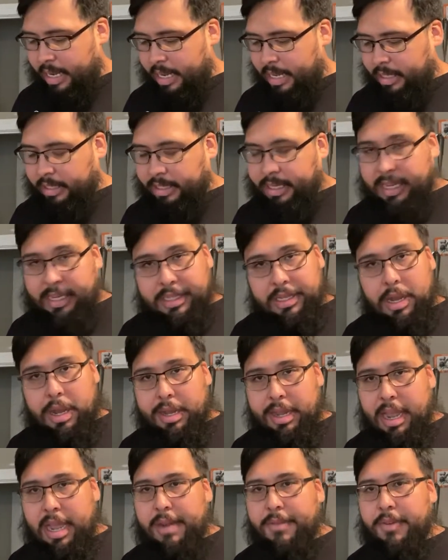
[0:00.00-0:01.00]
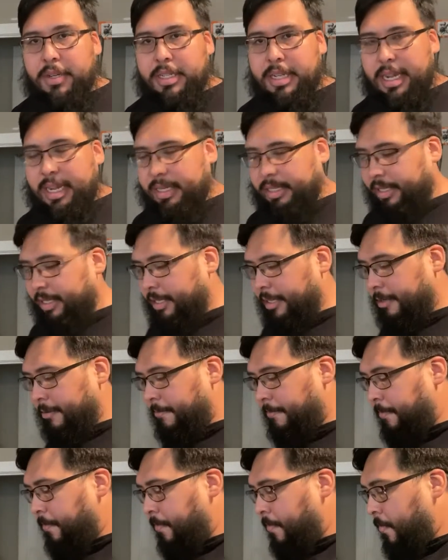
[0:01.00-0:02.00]
TikTok advertising,
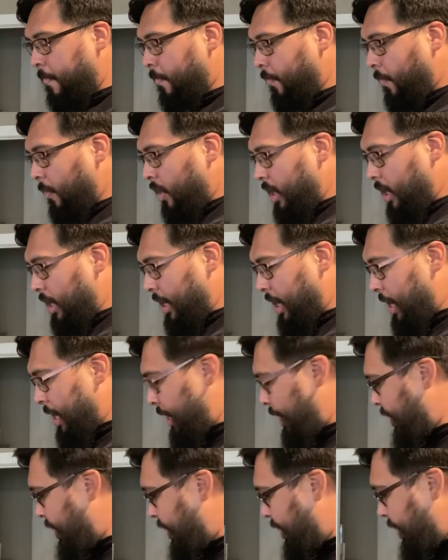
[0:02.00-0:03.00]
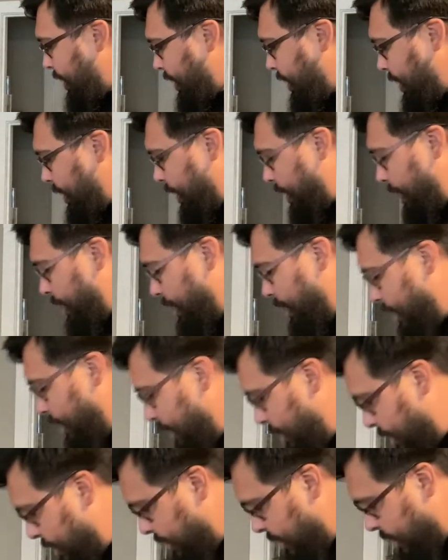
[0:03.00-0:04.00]
and
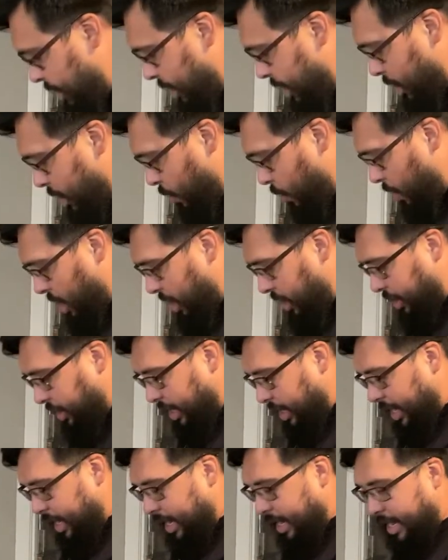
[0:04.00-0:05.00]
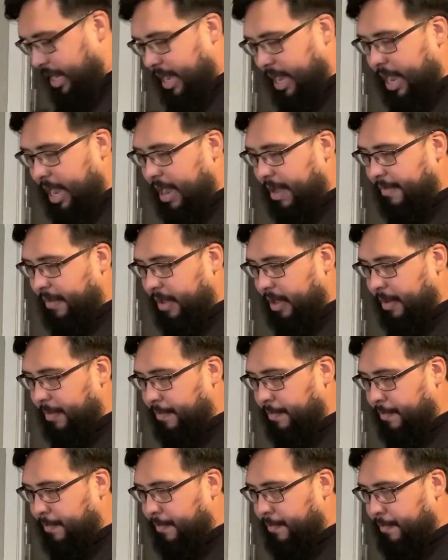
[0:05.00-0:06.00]
we actually have a
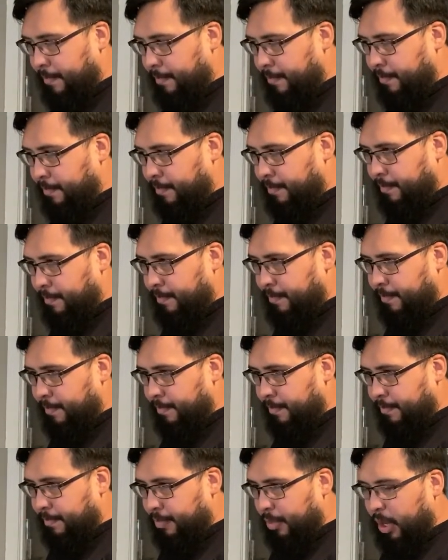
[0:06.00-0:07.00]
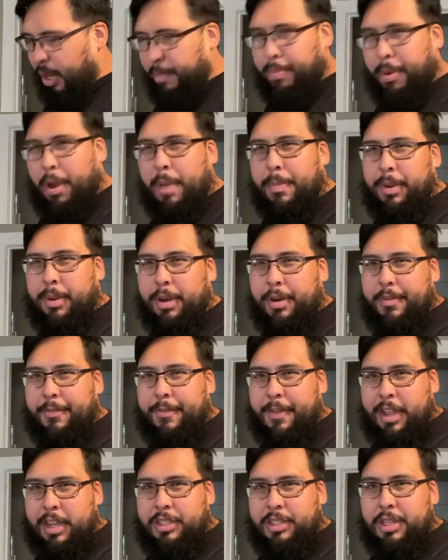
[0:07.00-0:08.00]
pretty popular
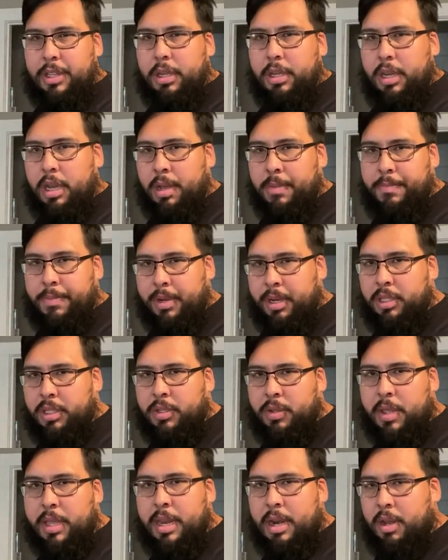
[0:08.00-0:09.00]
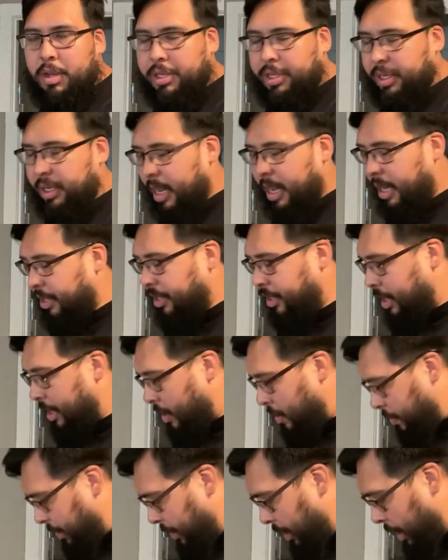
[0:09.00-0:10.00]
face to the company, so that actually
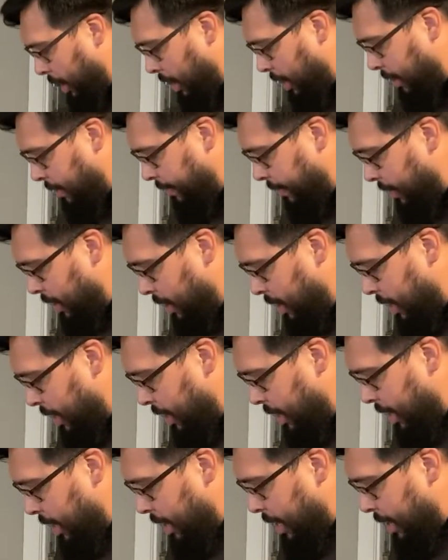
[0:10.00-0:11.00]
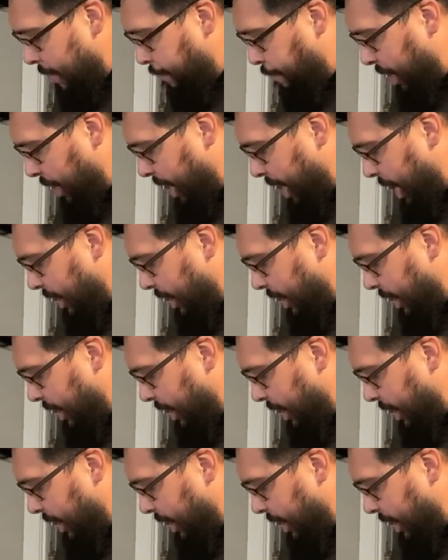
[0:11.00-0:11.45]
helps a lot. But I